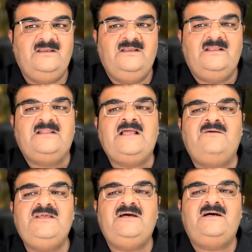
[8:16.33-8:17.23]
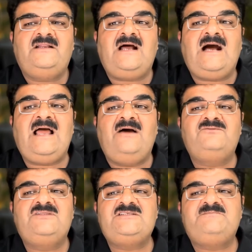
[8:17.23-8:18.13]
Now here I have
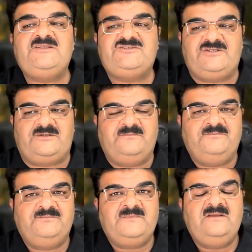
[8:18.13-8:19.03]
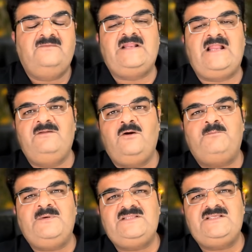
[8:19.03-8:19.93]
this picture. When I will
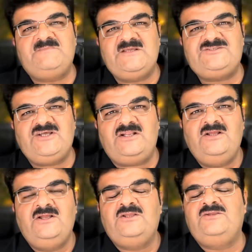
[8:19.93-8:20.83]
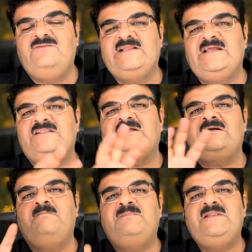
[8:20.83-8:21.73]
open this picture, you will get the
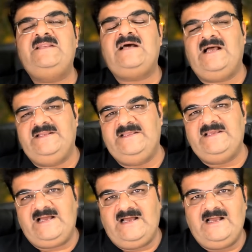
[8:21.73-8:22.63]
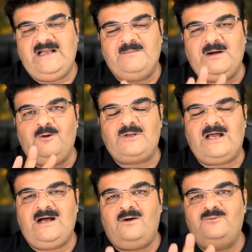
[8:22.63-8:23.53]
complete idea about
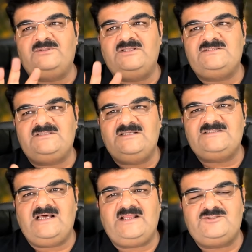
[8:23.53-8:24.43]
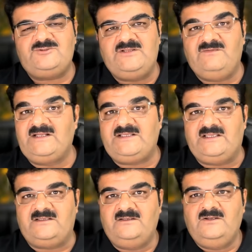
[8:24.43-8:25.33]
how these things are actually working.
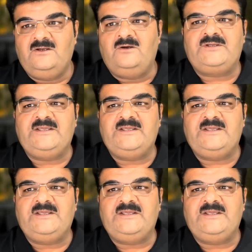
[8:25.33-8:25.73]
Okay.